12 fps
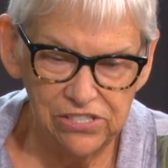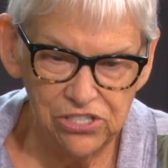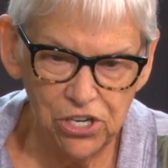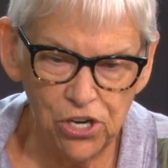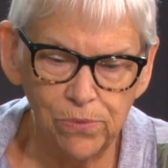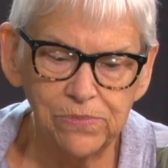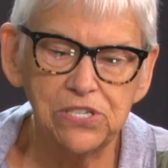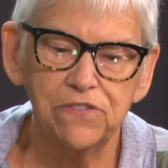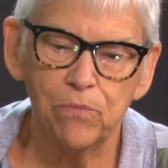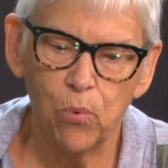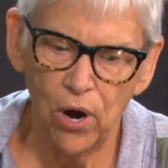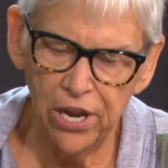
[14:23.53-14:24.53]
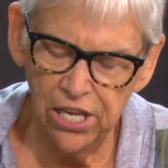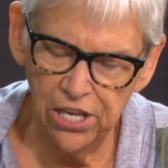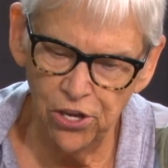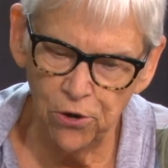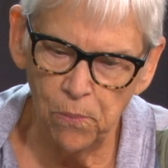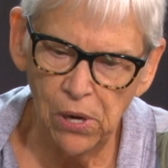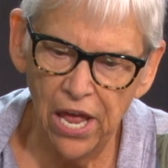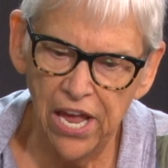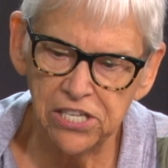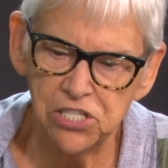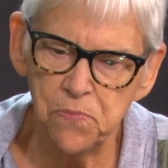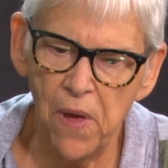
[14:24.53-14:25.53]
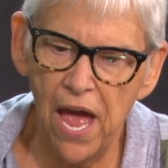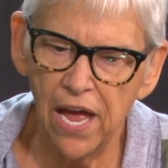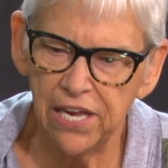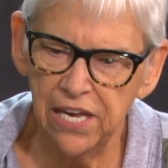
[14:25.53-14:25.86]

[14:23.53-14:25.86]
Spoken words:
terms of bringing your plants back